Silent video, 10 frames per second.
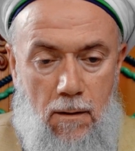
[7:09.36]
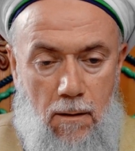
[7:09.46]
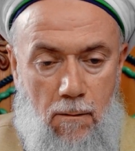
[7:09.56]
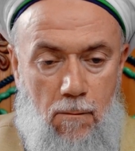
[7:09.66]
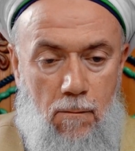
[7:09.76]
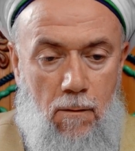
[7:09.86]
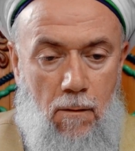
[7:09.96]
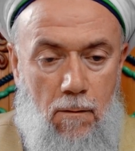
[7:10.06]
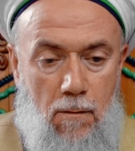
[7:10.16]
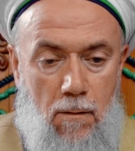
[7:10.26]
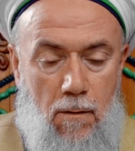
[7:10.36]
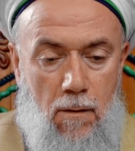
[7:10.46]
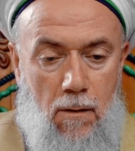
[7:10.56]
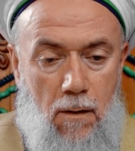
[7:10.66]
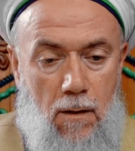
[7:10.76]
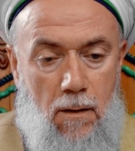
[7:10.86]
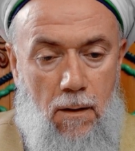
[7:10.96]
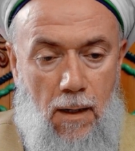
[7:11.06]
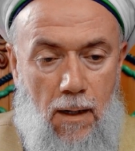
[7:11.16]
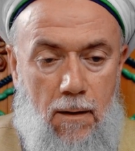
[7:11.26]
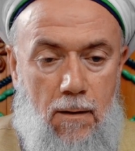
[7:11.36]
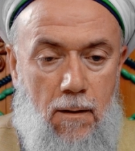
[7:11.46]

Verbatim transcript: The who know, they are